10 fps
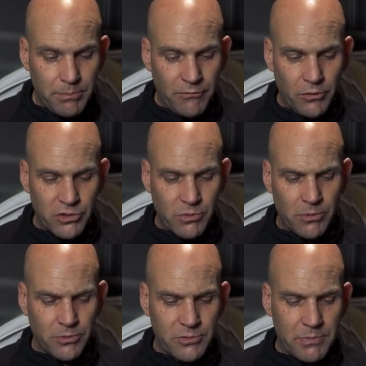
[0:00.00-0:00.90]
phosphor
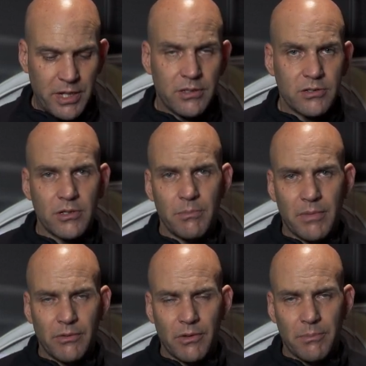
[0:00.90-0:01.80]
bronze pins that
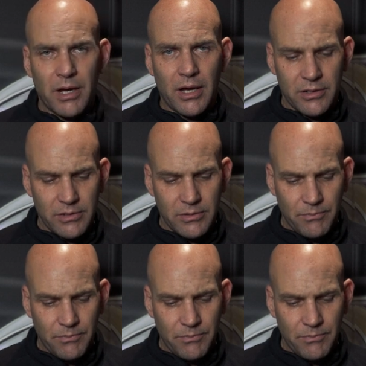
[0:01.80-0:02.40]
mount the pad